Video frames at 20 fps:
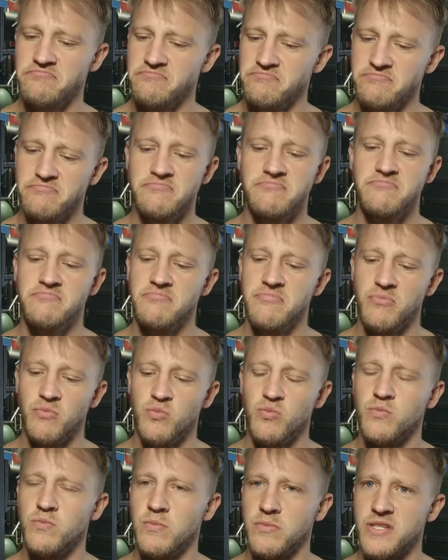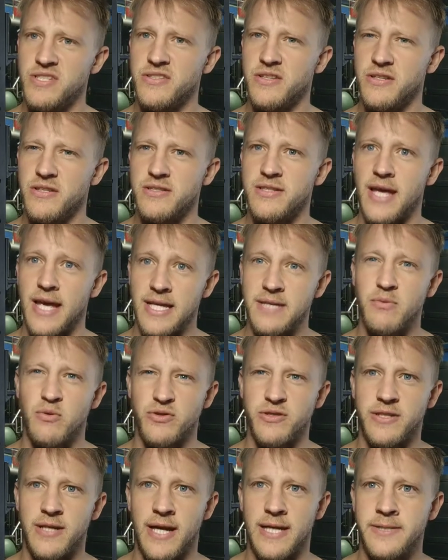Mm, I'm just going to say it's
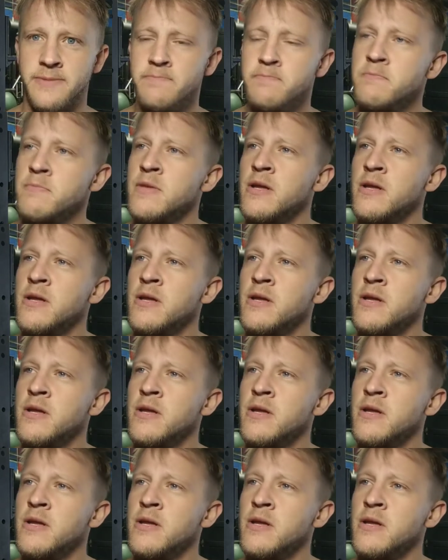mostly guys